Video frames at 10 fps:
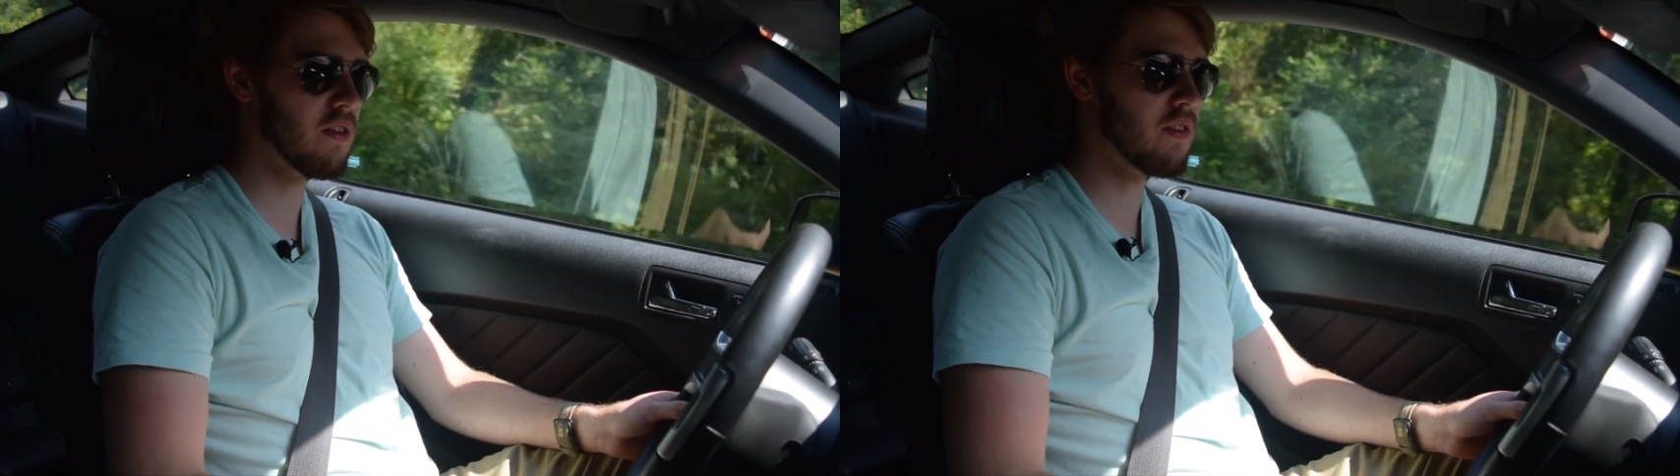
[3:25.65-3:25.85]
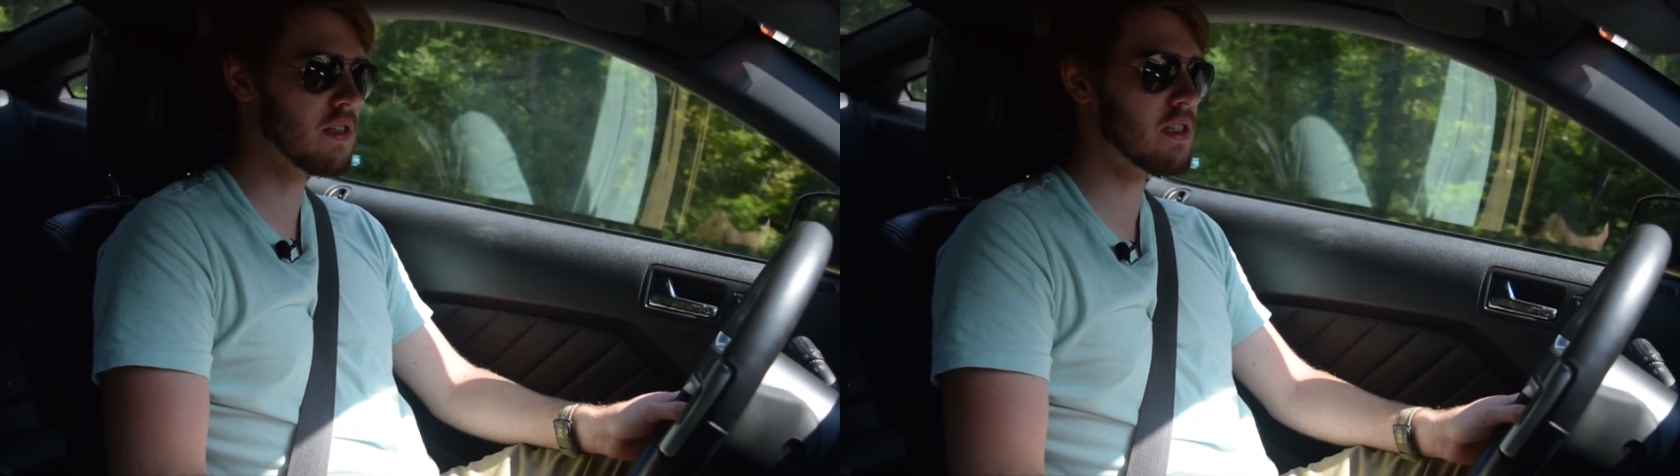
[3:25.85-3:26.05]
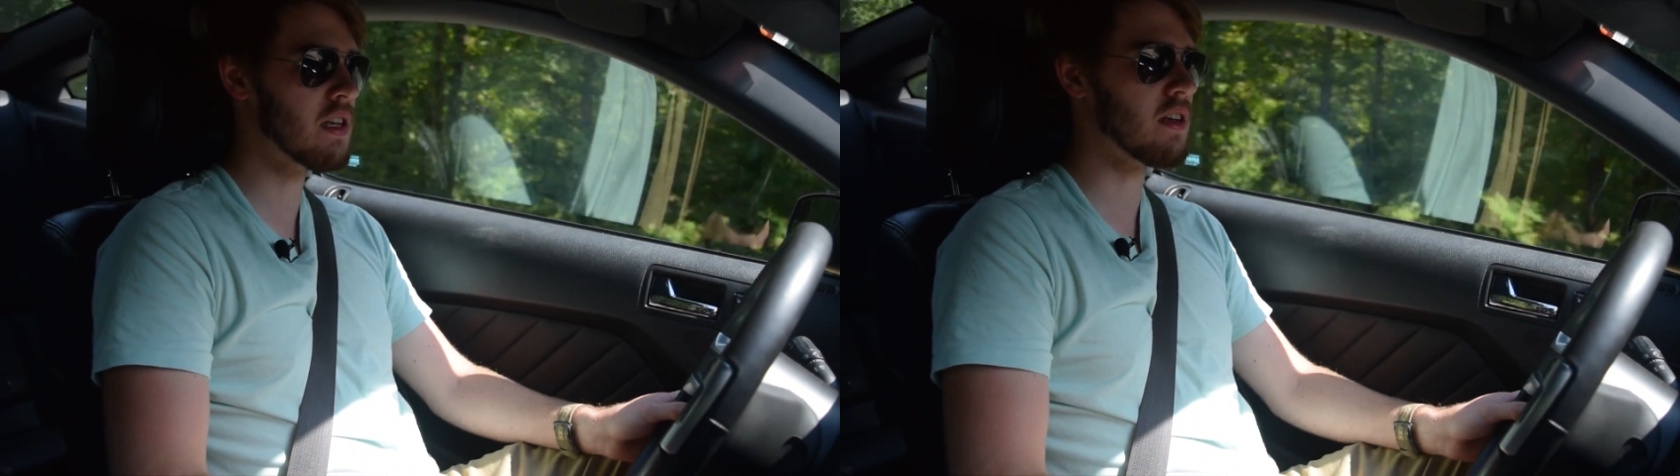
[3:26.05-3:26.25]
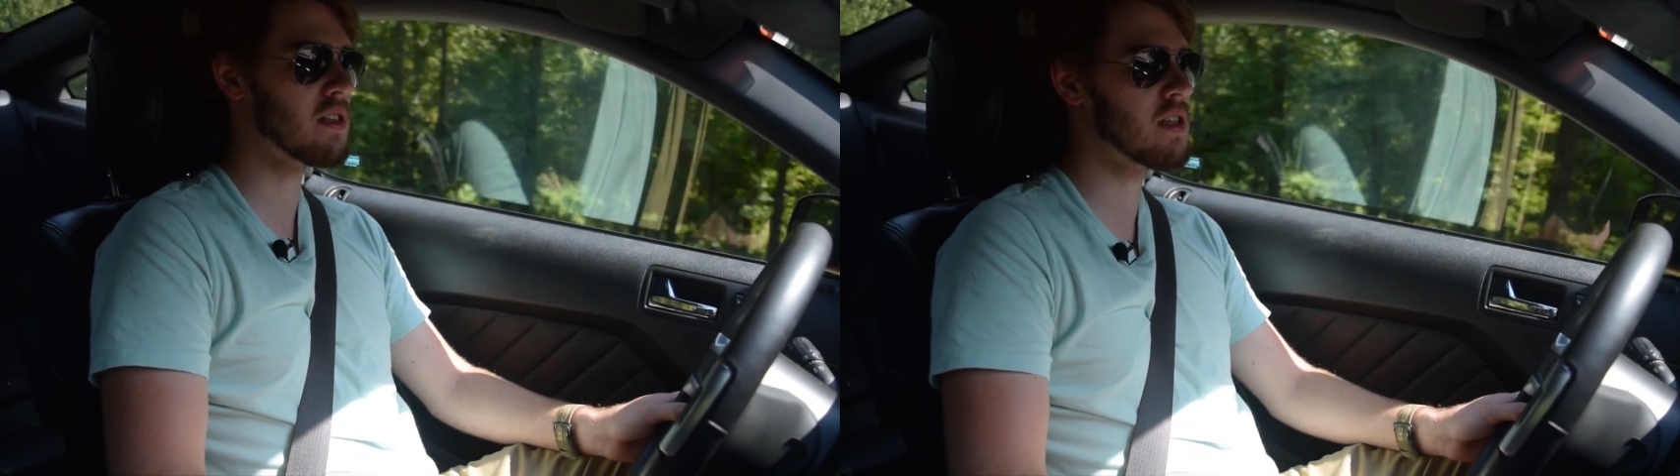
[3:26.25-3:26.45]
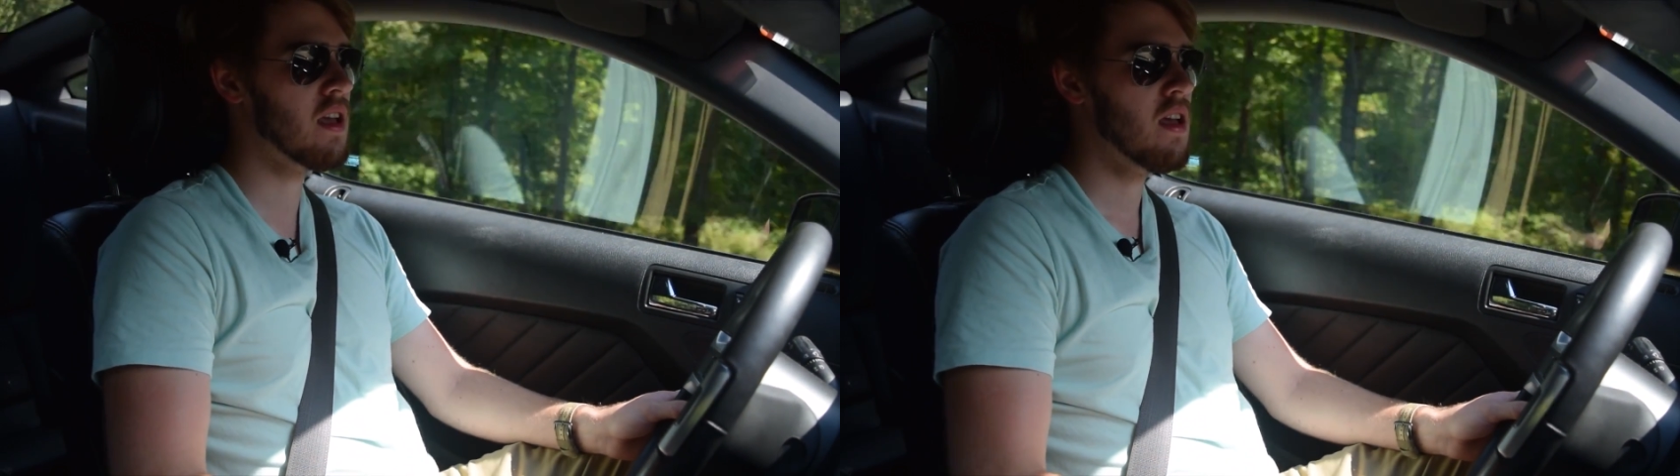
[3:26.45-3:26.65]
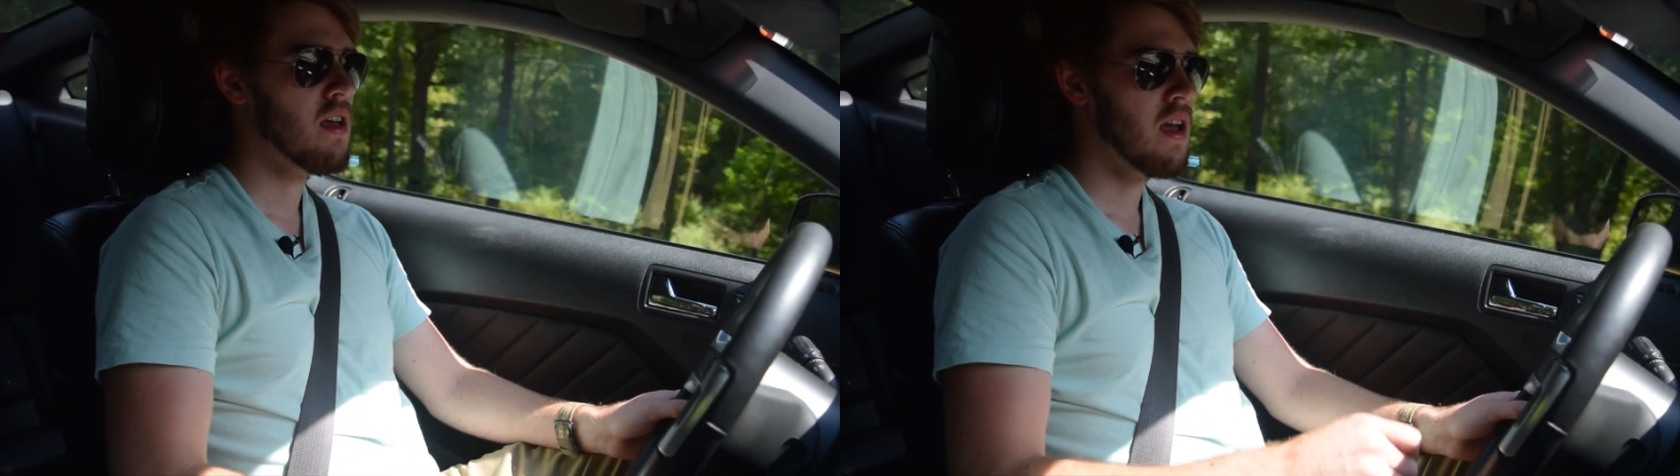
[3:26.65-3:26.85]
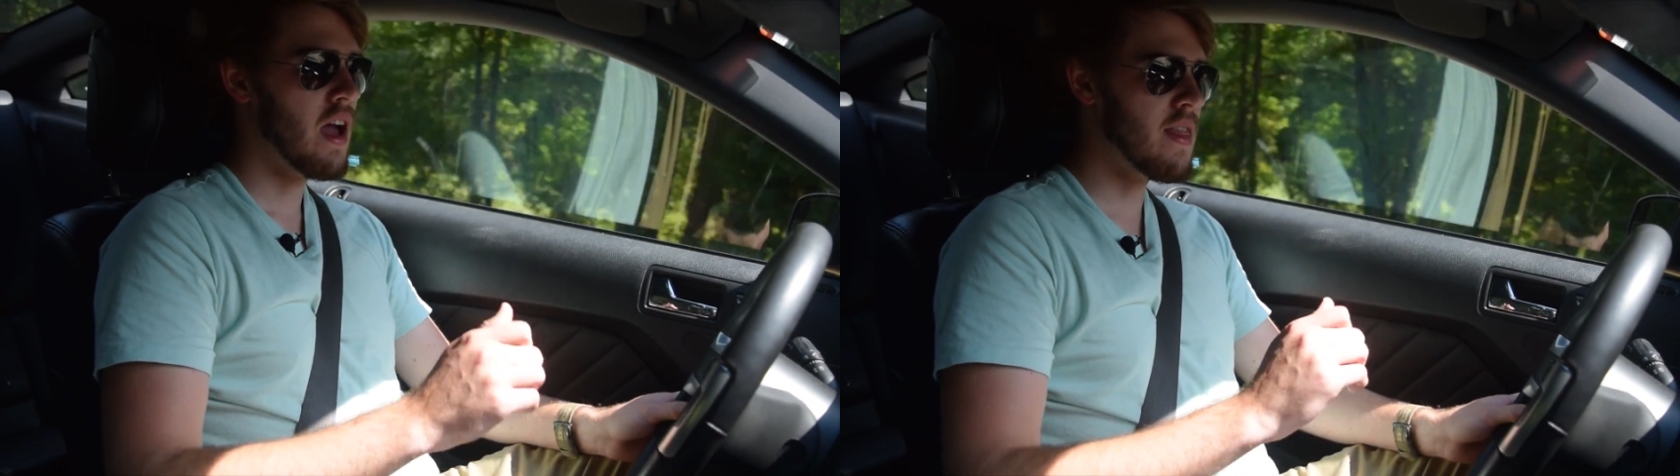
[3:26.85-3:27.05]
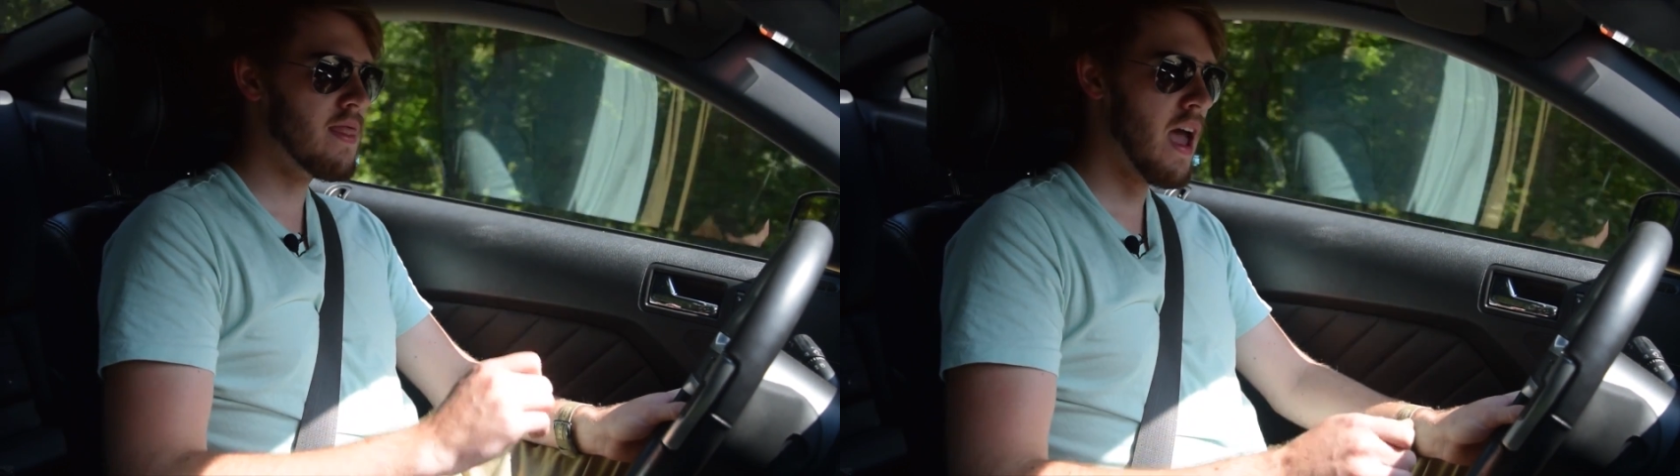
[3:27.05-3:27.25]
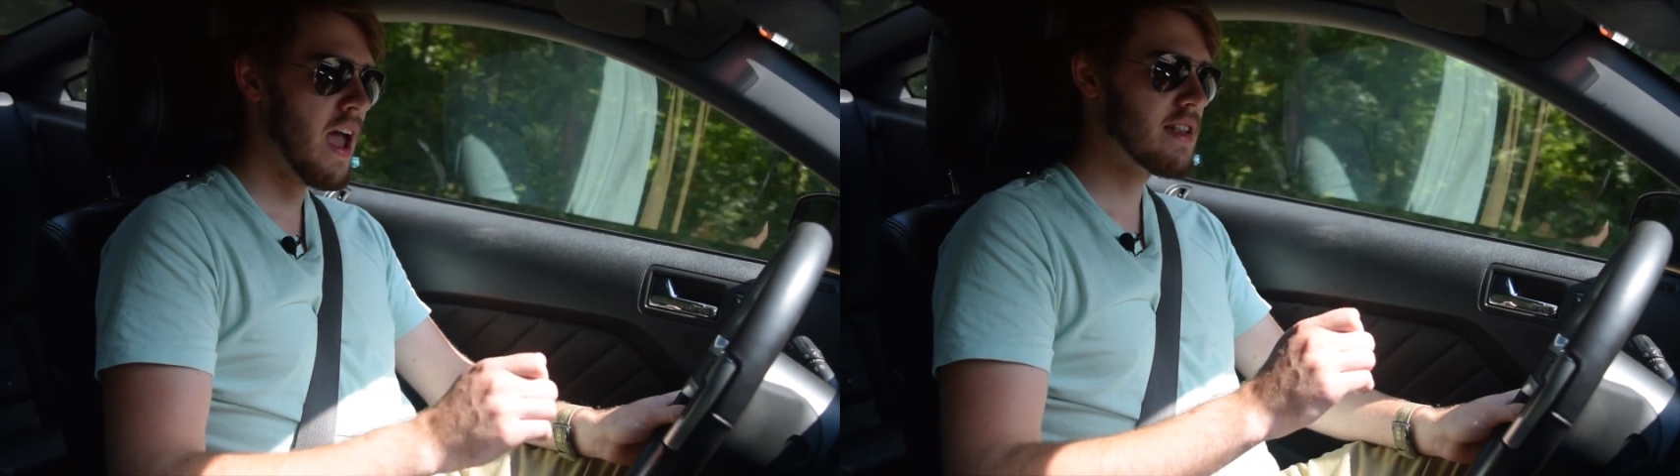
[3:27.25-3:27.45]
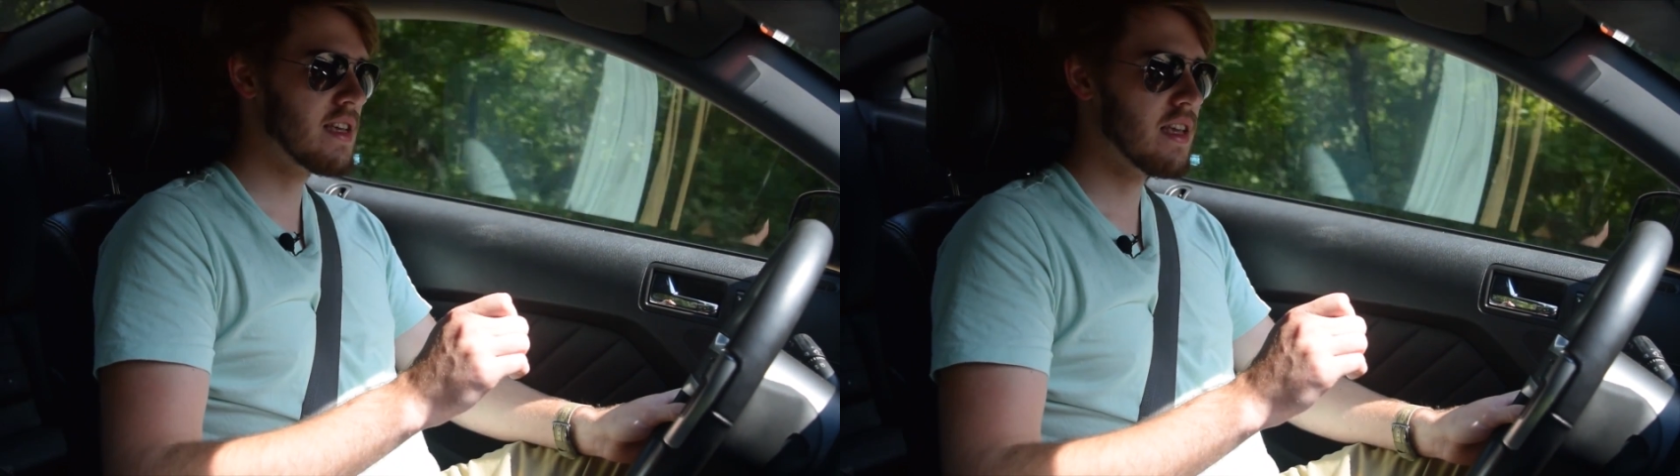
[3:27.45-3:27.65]
V6. And
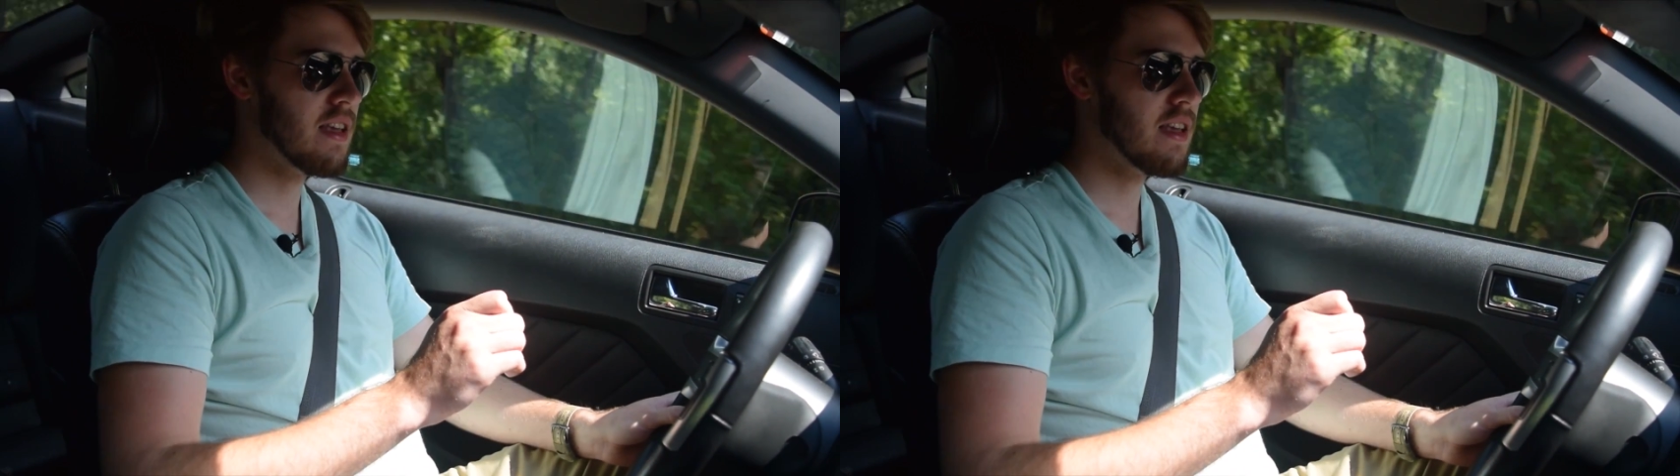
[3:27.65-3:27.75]
that's